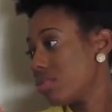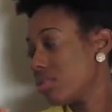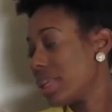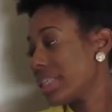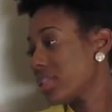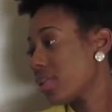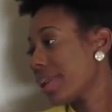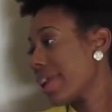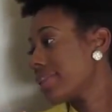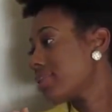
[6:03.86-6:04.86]
They start
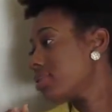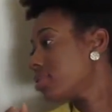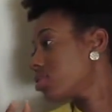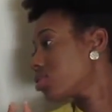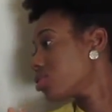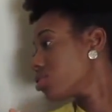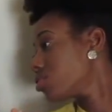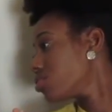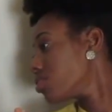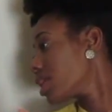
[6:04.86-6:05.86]
at
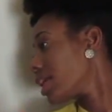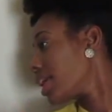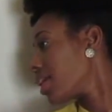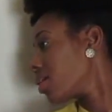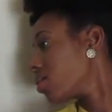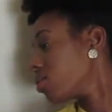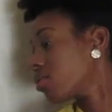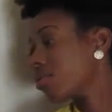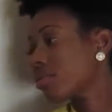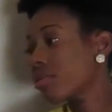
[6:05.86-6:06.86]
2 and
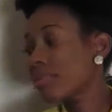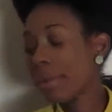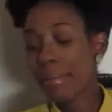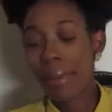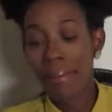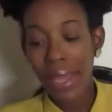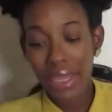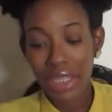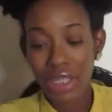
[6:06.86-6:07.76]
oh, my mama is